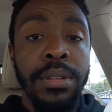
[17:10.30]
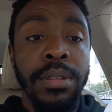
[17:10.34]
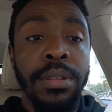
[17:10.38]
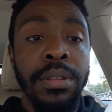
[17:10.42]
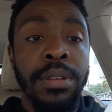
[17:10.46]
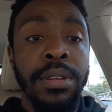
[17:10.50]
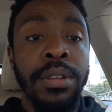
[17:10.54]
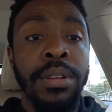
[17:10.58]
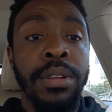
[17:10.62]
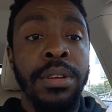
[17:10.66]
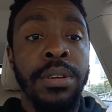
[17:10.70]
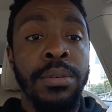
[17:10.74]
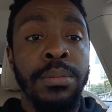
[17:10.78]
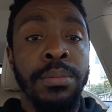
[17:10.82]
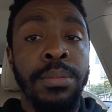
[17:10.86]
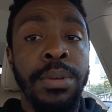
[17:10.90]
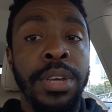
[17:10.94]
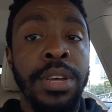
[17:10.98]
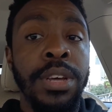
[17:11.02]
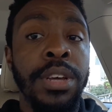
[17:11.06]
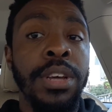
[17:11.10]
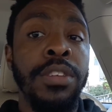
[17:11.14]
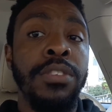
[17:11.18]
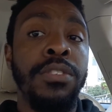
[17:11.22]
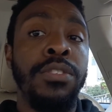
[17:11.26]
You know,
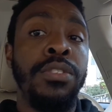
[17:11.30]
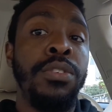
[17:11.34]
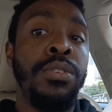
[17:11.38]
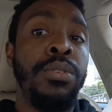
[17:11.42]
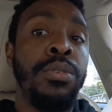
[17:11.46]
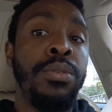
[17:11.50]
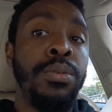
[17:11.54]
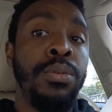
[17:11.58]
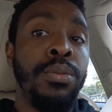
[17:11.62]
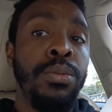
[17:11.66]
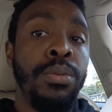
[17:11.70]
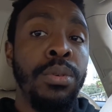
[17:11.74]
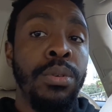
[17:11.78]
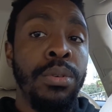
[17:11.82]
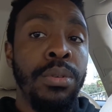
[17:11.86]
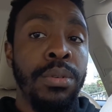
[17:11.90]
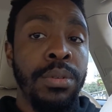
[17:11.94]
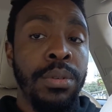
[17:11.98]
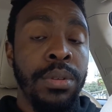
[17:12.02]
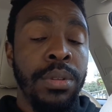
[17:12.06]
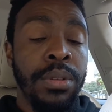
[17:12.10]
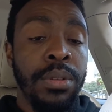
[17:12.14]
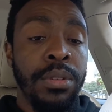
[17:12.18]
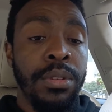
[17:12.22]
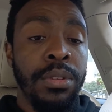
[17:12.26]
because you
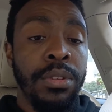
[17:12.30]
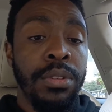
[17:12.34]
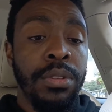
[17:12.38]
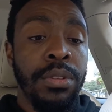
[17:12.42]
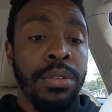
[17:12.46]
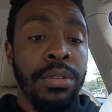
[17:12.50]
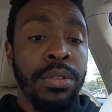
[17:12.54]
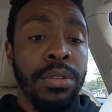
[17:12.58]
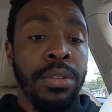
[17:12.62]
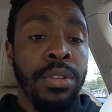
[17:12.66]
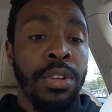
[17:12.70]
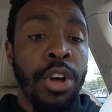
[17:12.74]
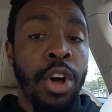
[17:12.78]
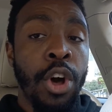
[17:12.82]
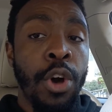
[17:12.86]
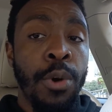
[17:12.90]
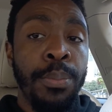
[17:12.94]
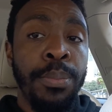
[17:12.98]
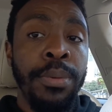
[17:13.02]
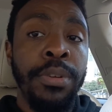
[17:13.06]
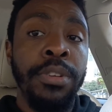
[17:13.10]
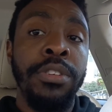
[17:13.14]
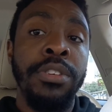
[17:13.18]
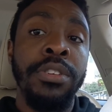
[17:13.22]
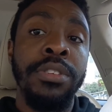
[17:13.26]

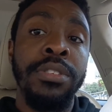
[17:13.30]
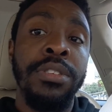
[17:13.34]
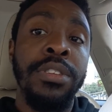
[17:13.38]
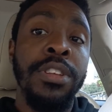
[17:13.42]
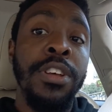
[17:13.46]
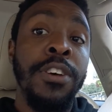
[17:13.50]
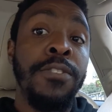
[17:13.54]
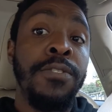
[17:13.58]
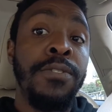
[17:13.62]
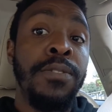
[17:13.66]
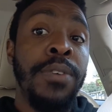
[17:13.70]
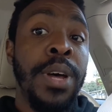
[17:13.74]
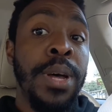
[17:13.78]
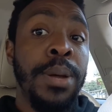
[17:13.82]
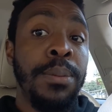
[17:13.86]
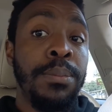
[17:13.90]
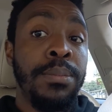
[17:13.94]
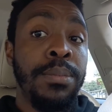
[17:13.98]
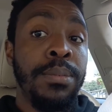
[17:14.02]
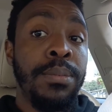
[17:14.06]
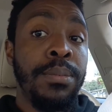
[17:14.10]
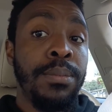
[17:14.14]
opened yourself up